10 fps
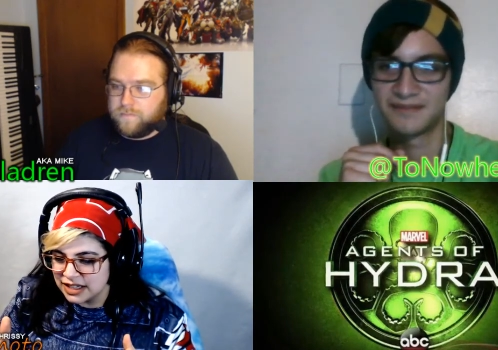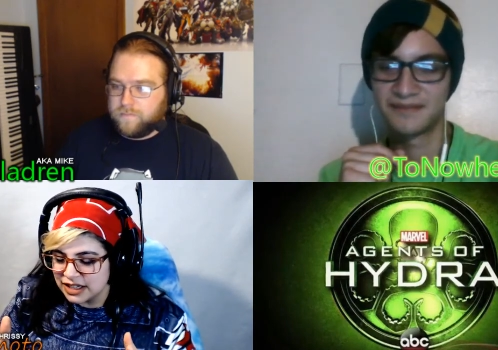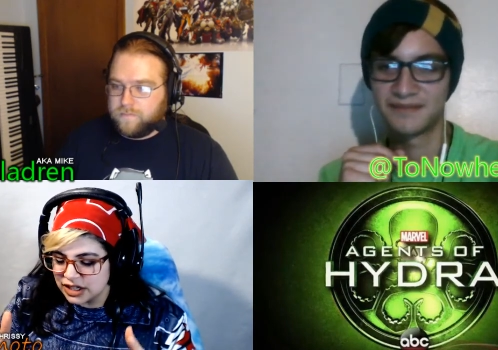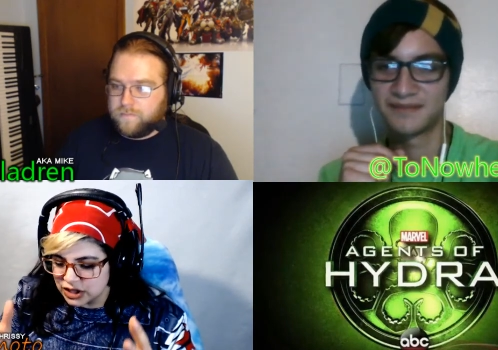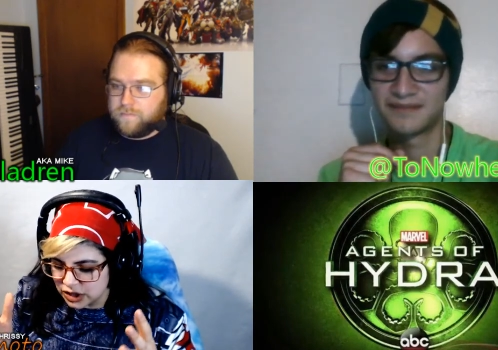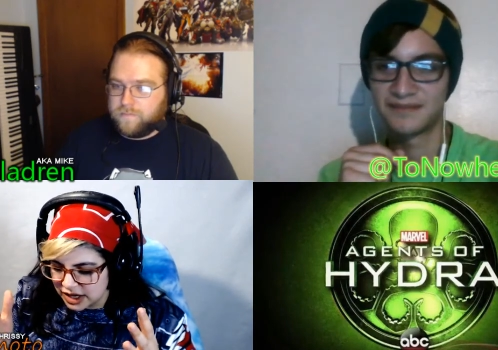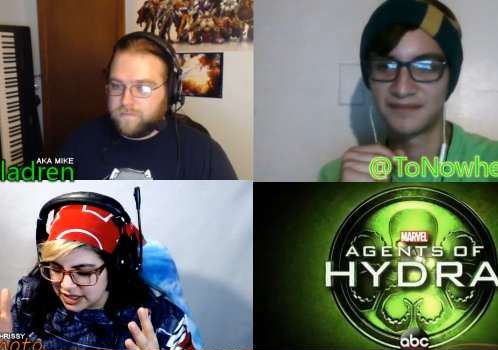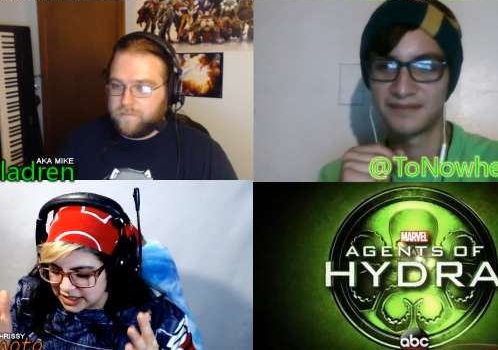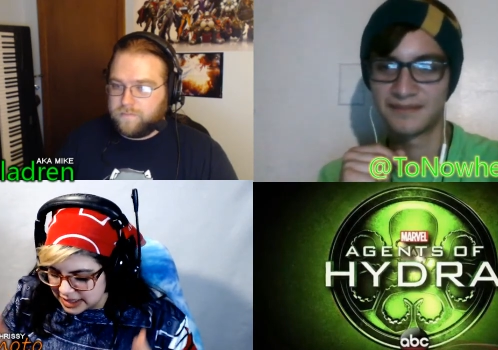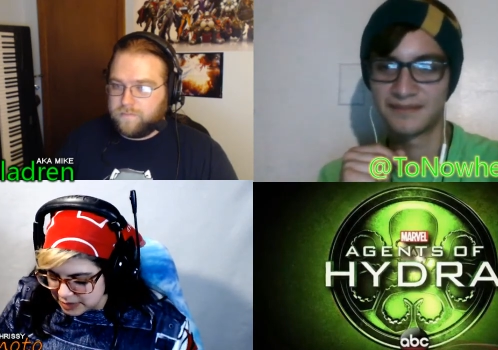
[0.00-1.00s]
Speaker 1: because her
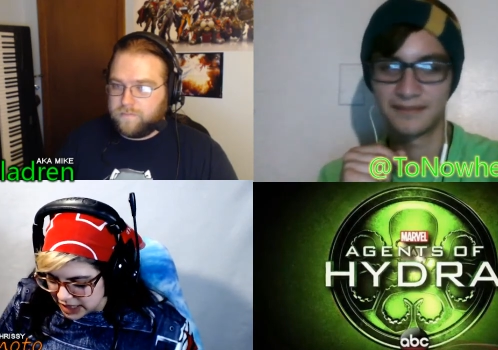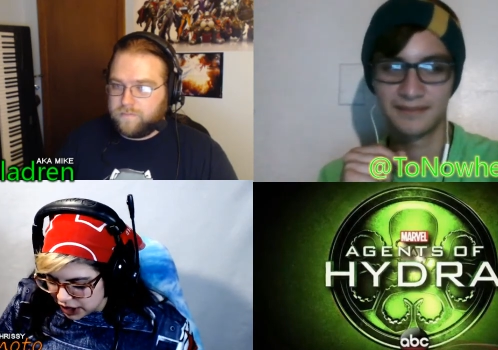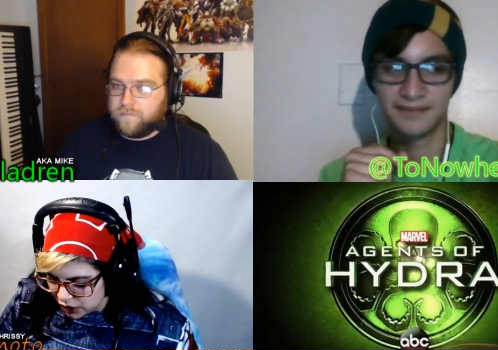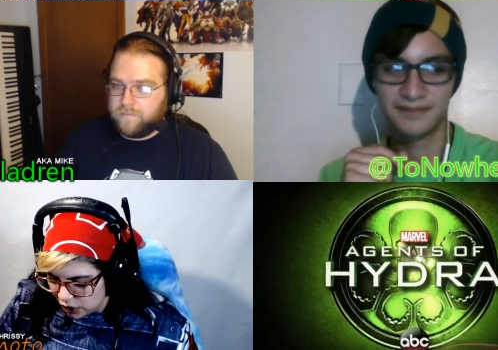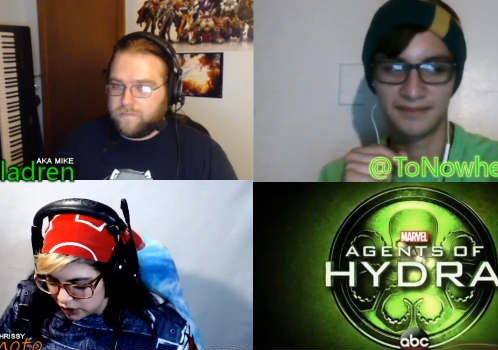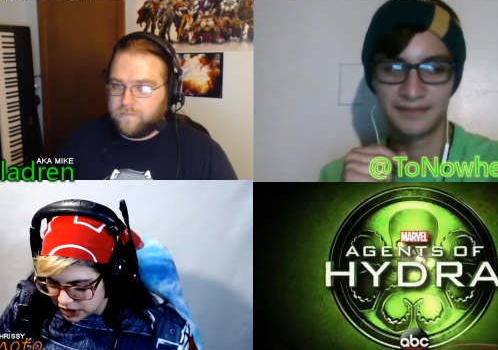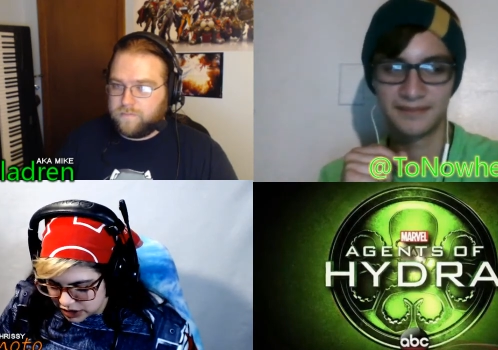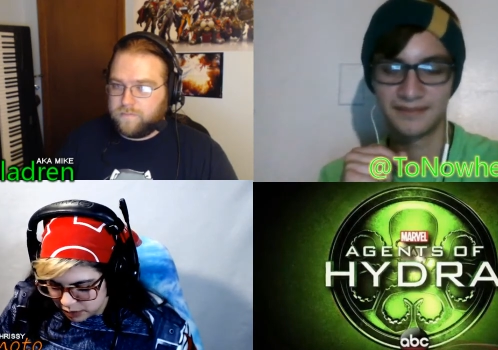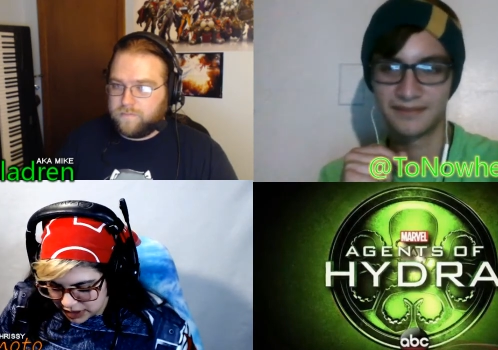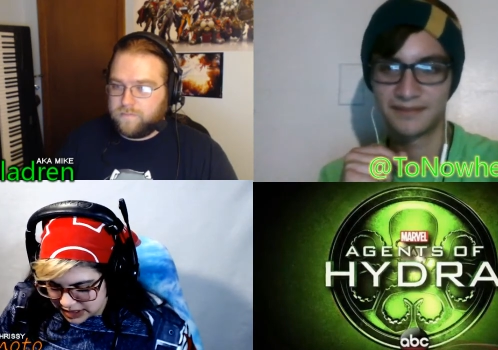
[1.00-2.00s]
it seems like her goal is she
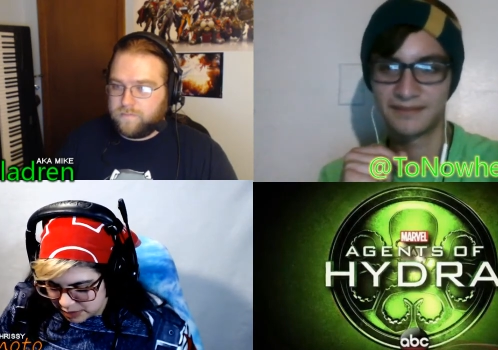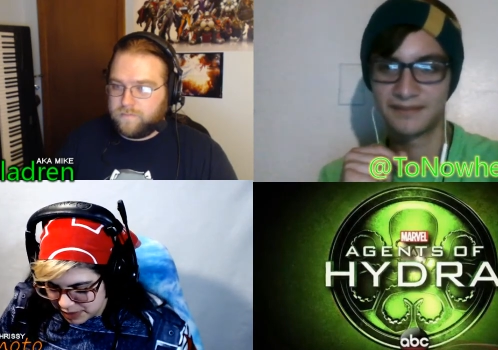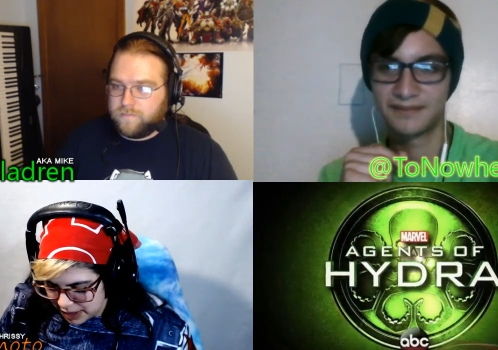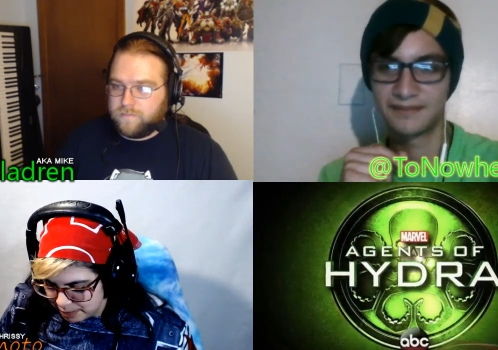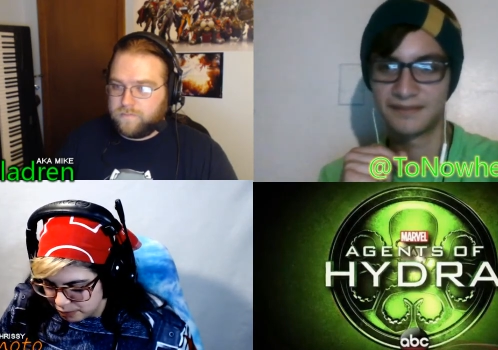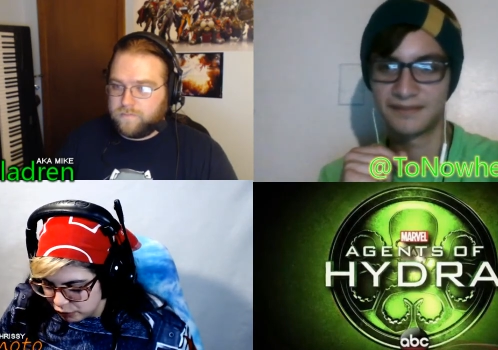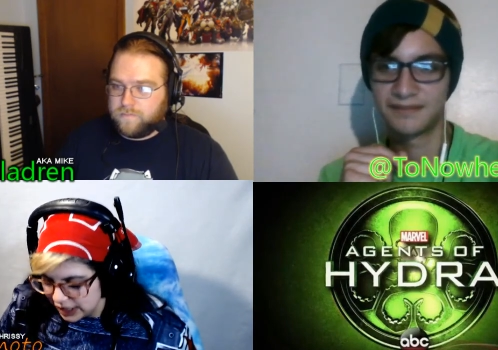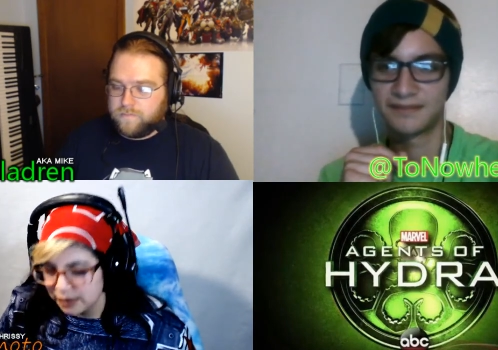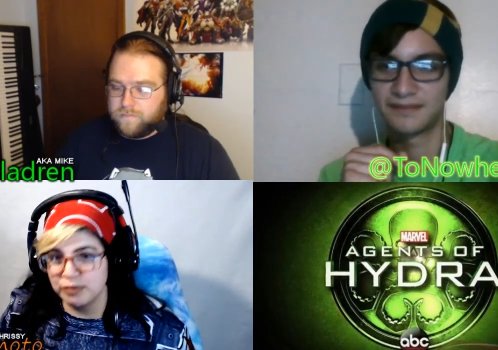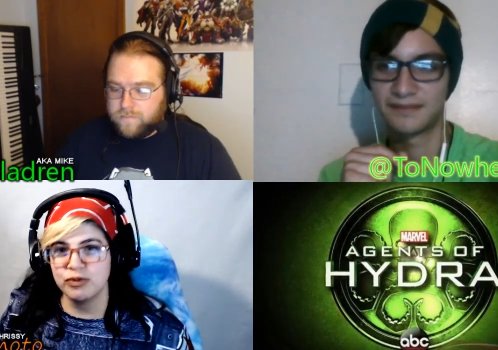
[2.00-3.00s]
wants to be a
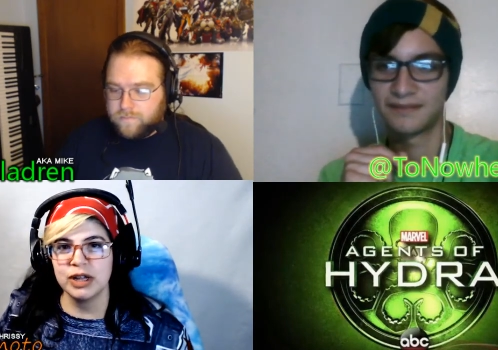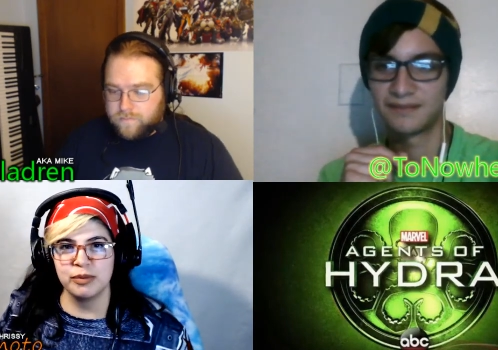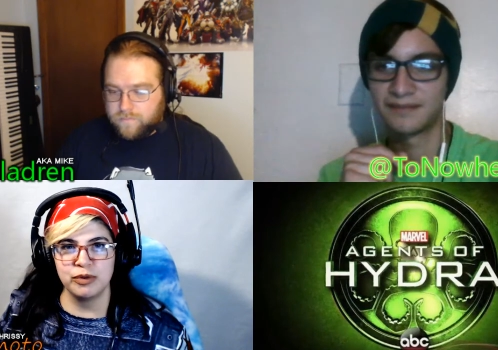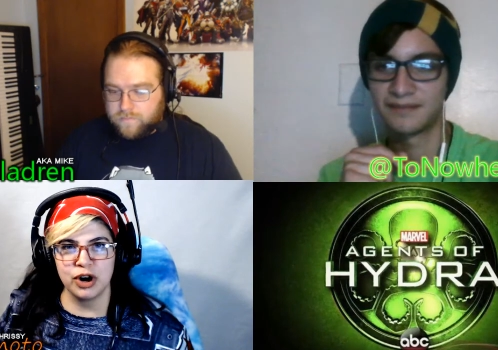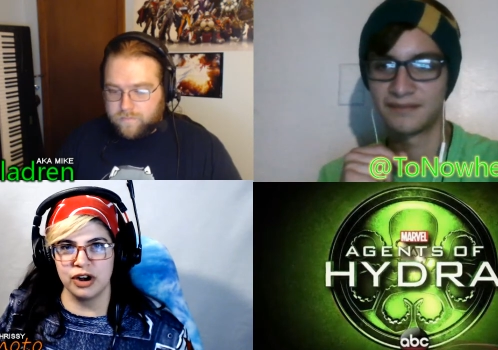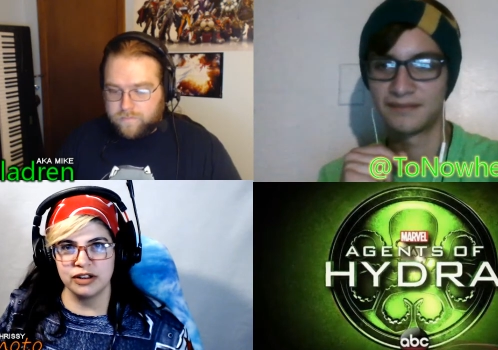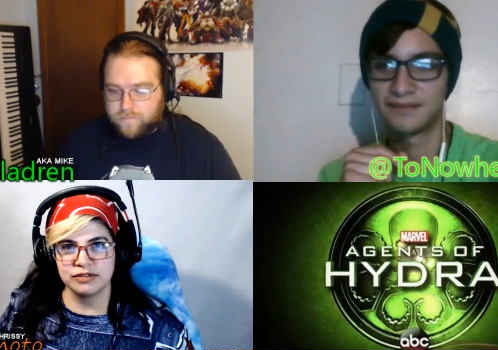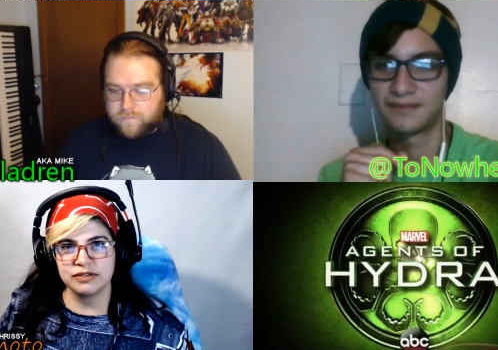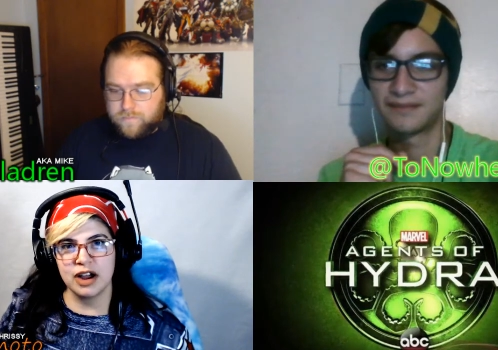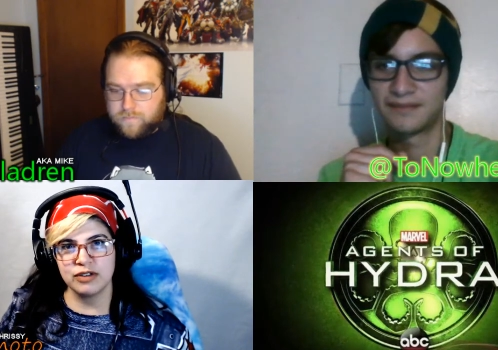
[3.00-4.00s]
real real girl,
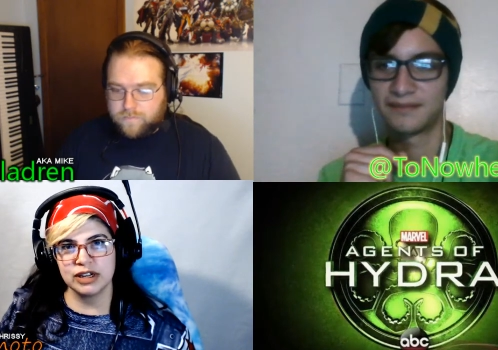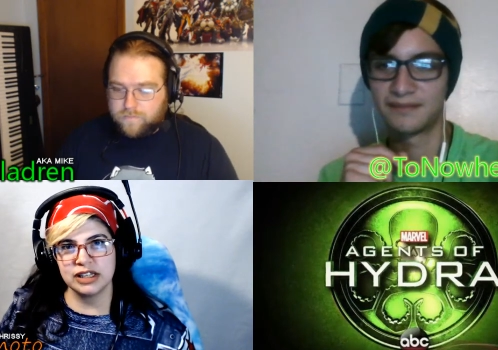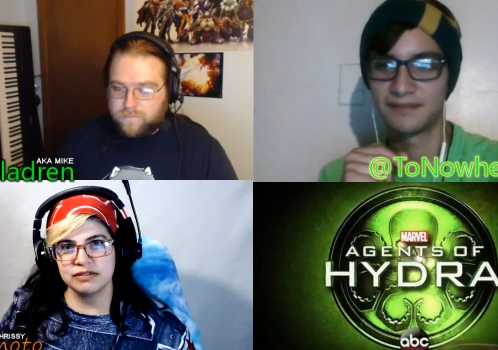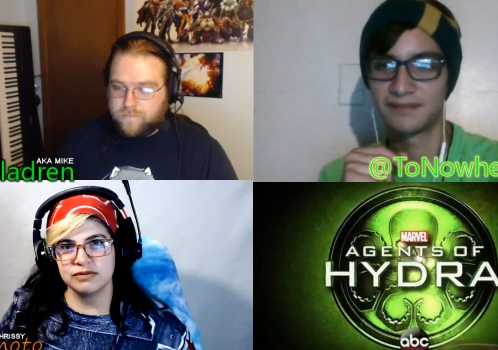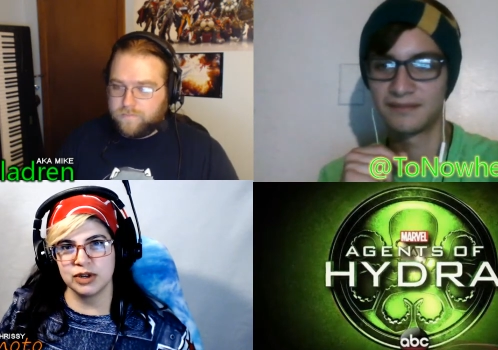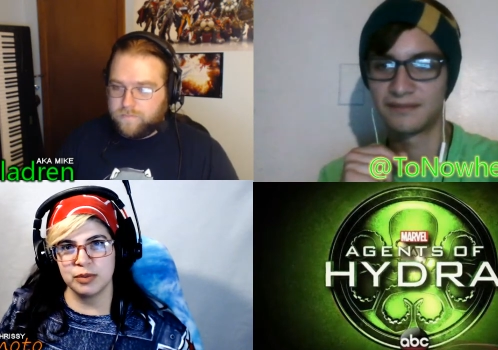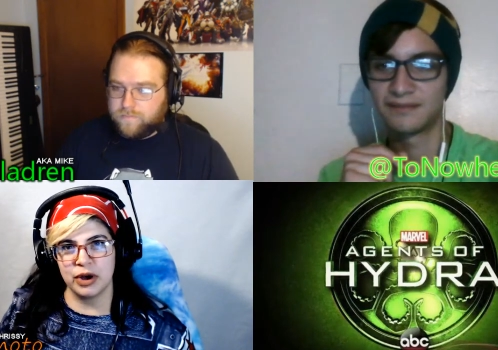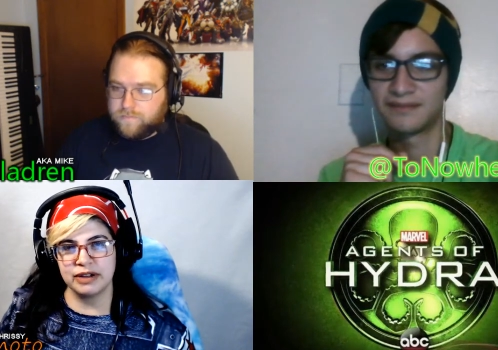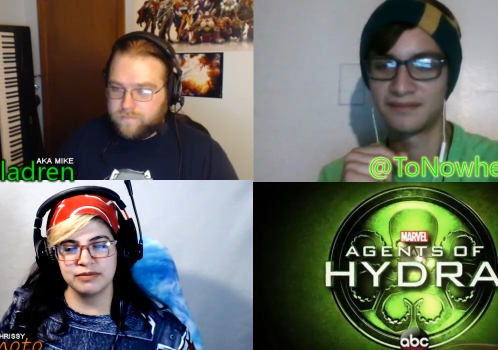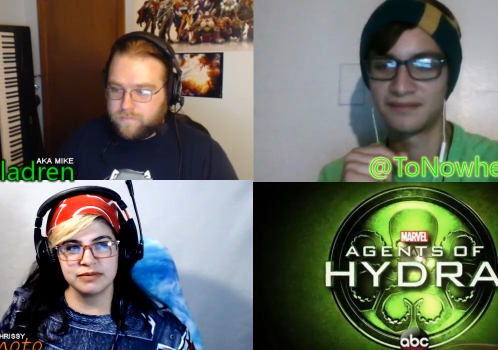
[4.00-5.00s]
a real real boy.